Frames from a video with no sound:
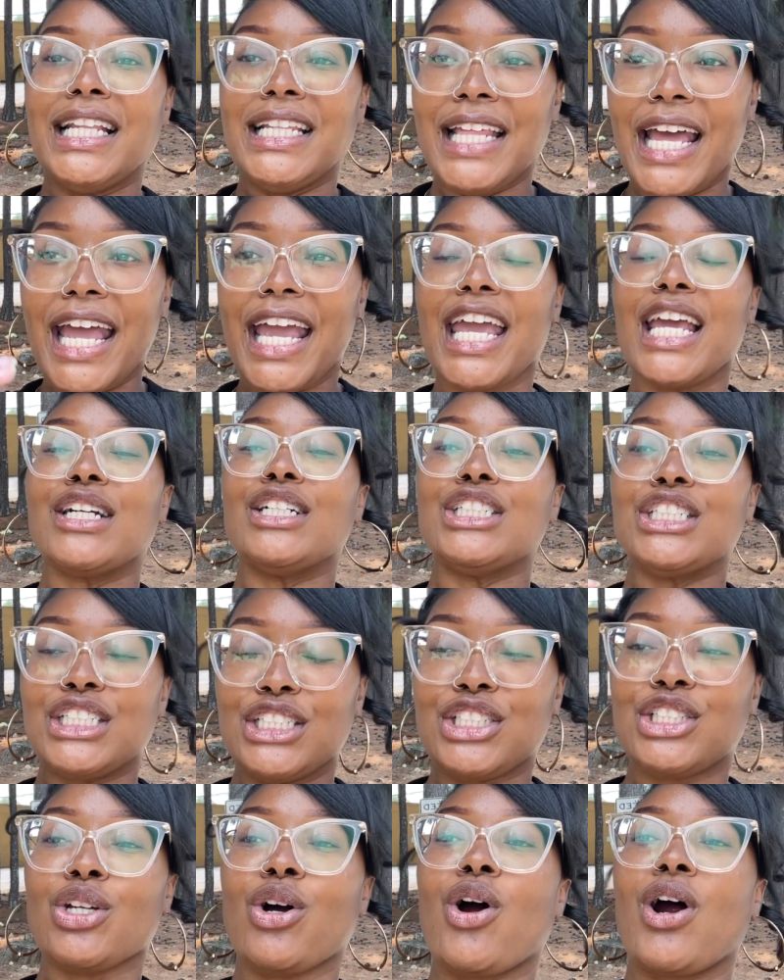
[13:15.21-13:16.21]
energy
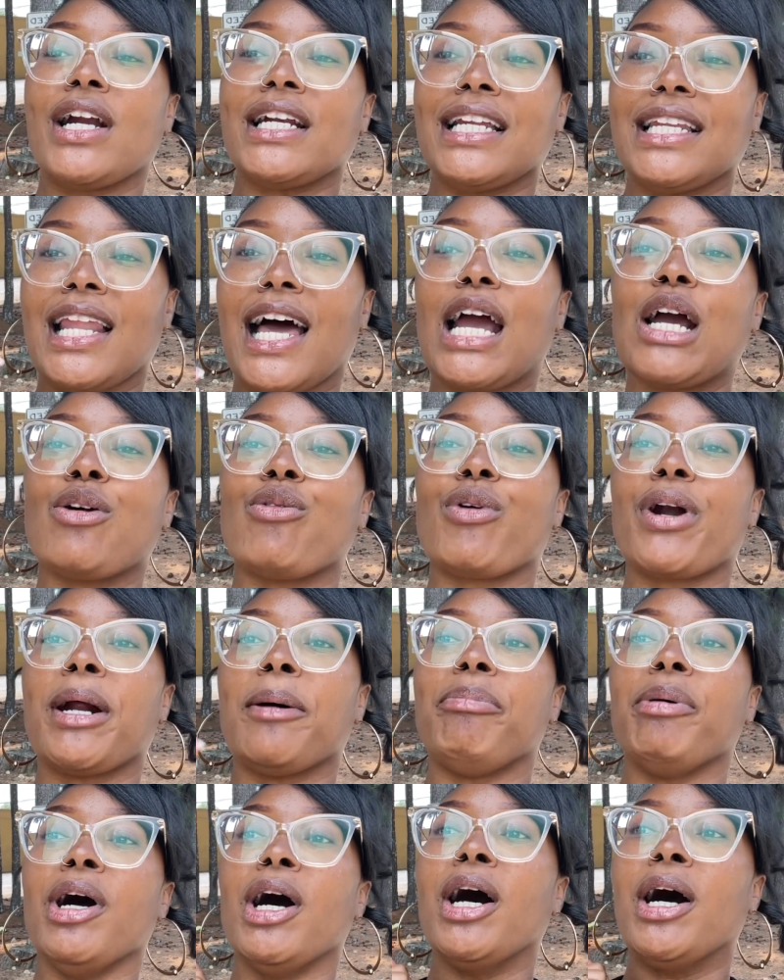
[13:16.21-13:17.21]
started to like
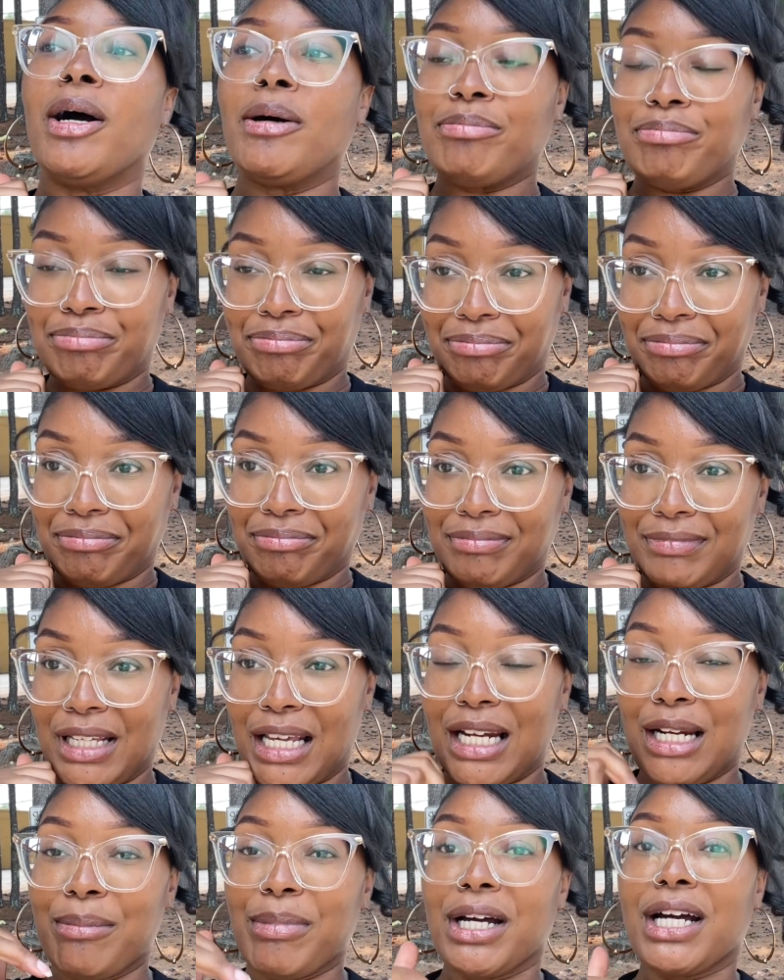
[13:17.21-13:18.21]
ramp up
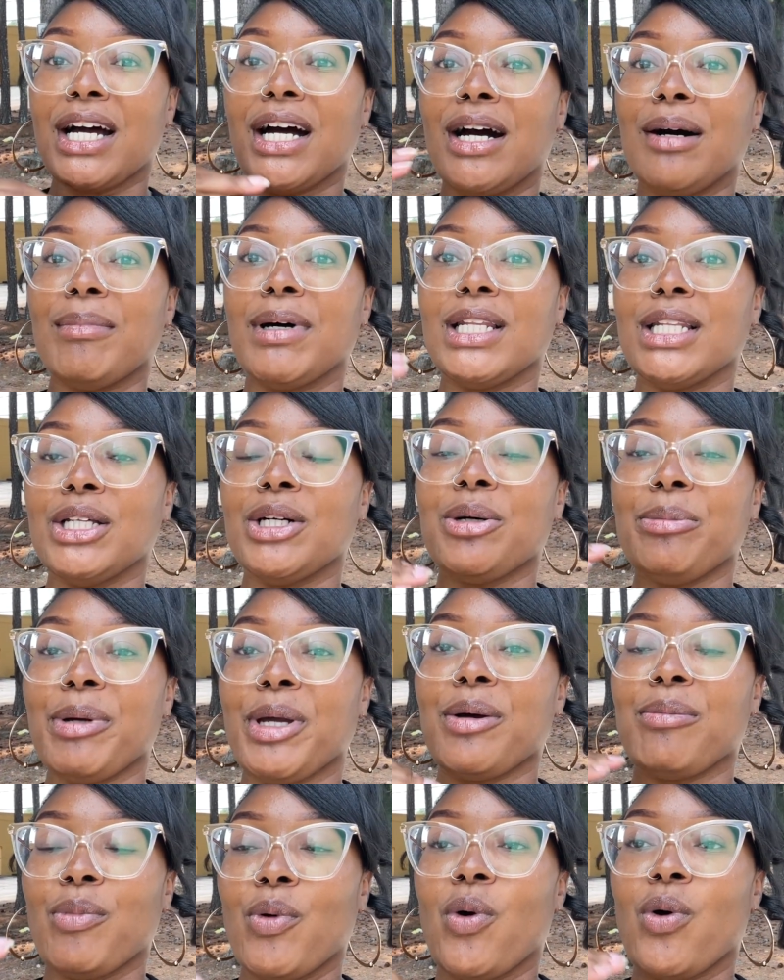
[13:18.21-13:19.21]
and it become a little
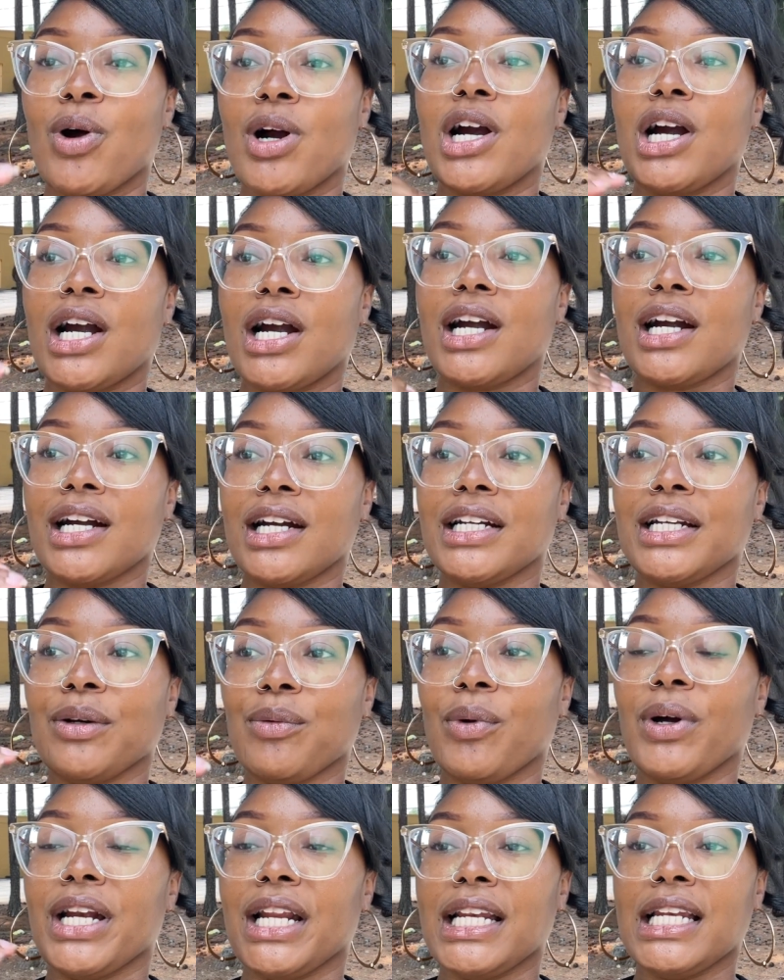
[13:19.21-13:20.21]
bit more
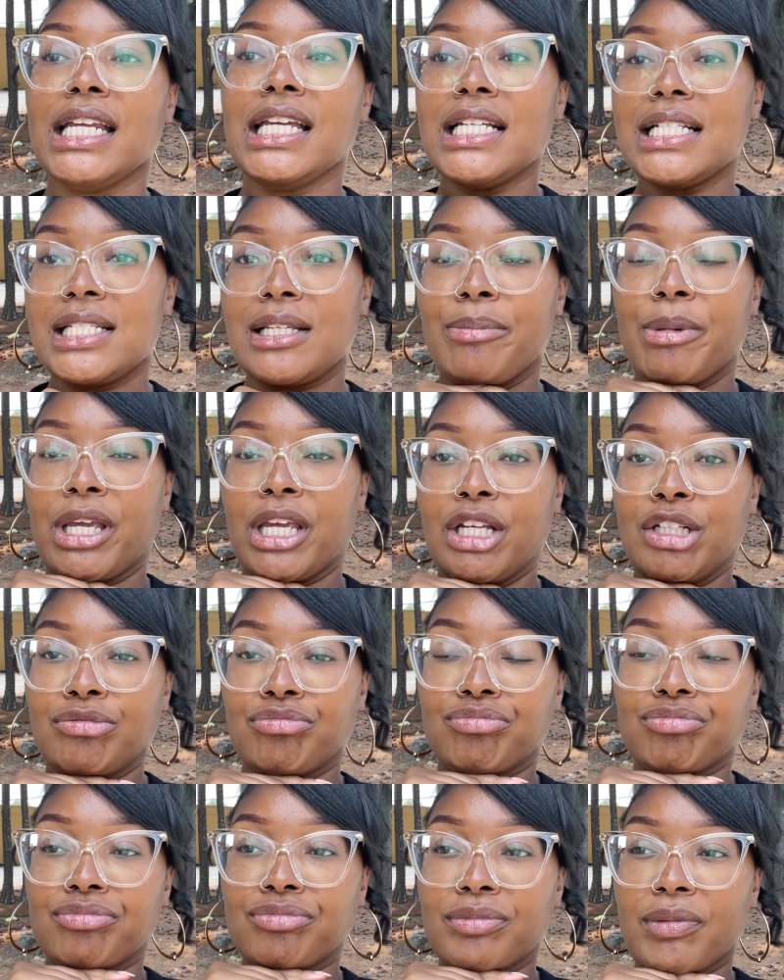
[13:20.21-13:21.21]
than what it needs to be.
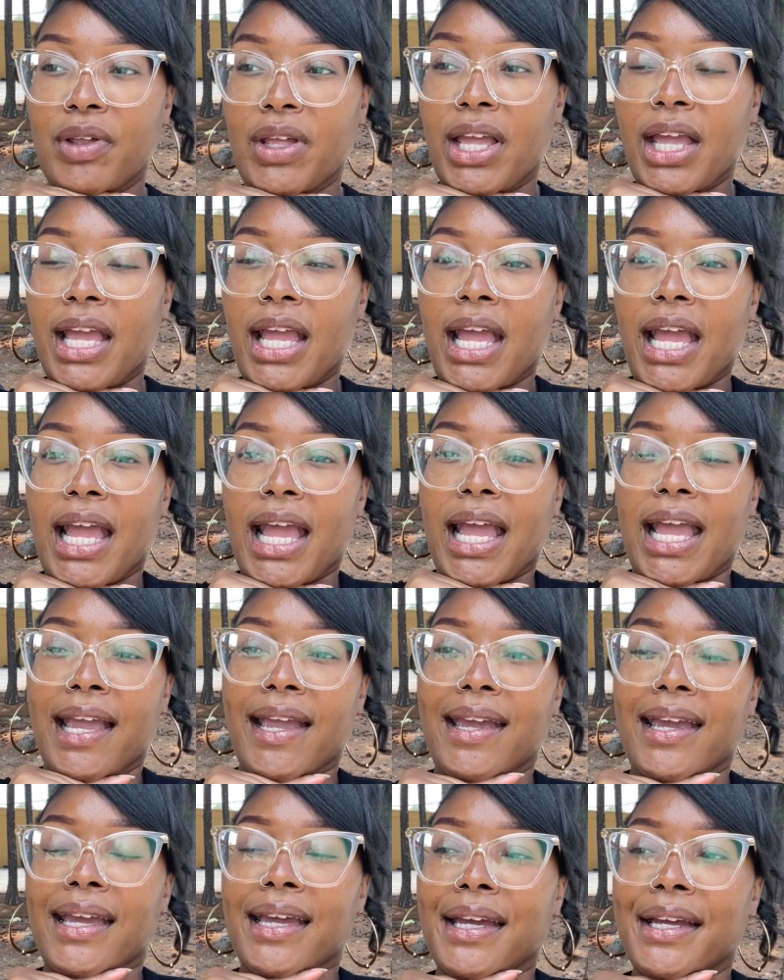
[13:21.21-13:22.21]

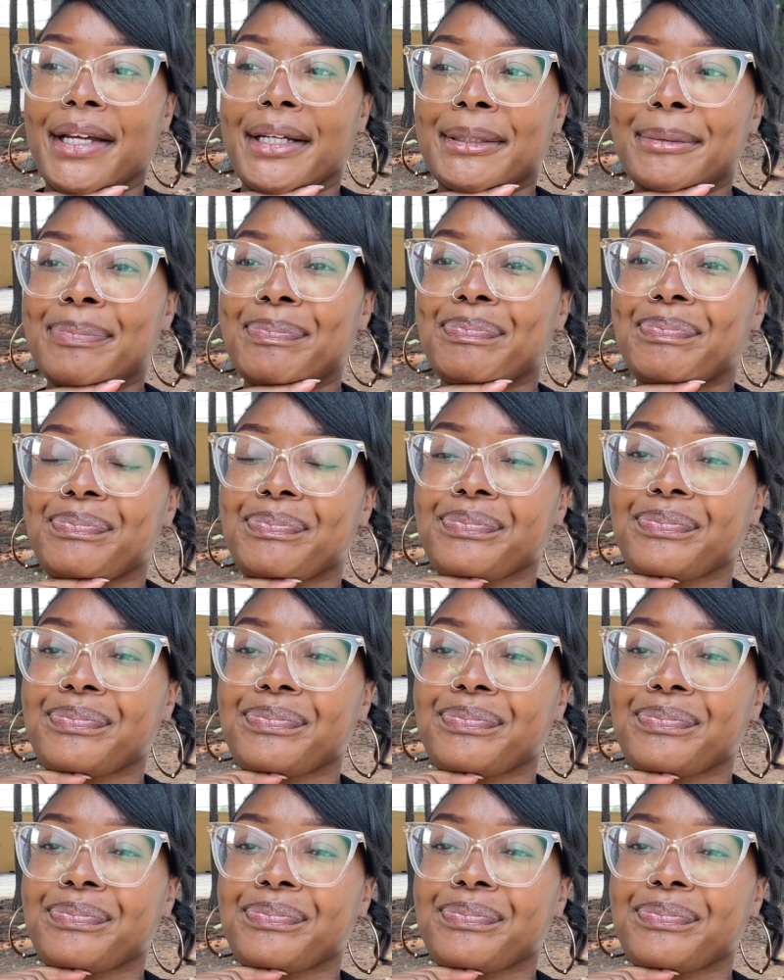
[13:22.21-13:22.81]
And